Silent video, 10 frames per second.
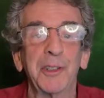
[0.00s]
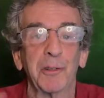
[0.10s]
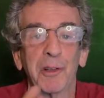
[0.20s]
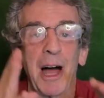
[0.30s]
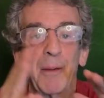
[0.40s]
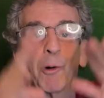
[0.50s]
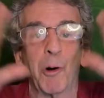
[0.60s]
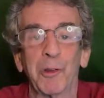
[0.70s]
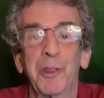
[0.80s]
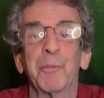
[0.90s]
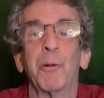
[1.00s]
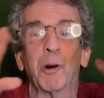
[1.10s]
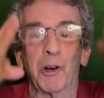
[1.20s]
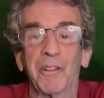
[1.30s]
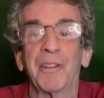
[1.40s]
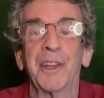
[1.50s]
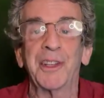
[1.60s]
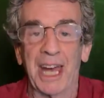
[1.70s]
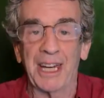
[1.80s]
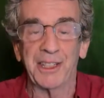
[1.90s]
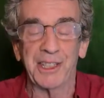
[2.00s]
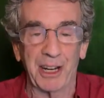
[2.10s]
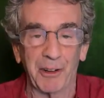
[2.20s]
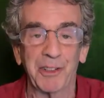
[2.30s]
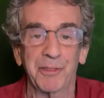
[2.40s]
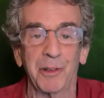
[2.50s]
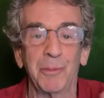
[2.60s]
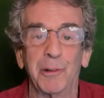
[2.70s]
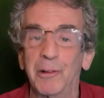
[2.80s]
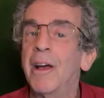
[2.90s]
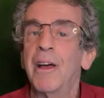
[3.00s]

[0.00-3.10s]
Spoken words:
to align more with the portal of the Sagittarius full moon.